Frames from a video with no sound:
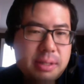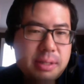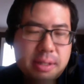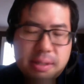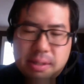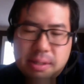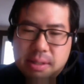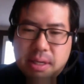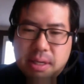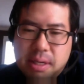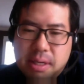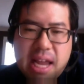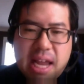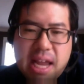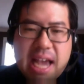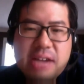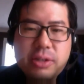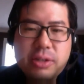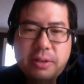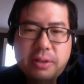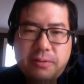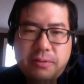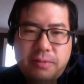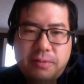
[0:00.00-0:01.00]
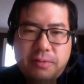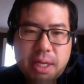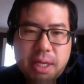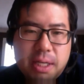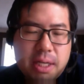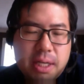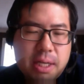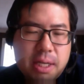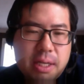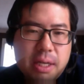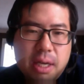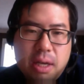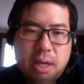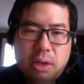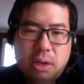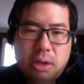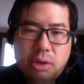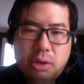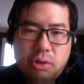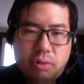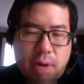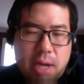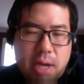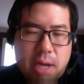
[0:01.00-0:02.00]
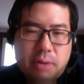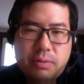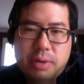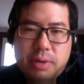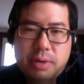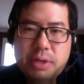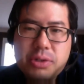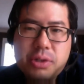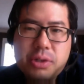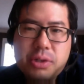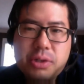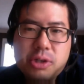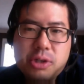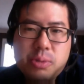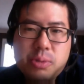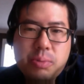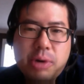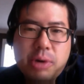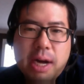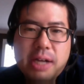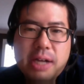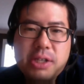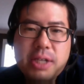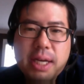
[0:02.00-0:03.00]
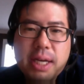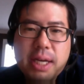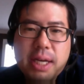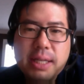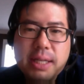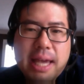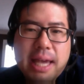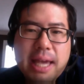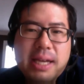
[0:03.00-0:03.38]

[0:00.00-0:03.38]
This is a nationally funded grant research project.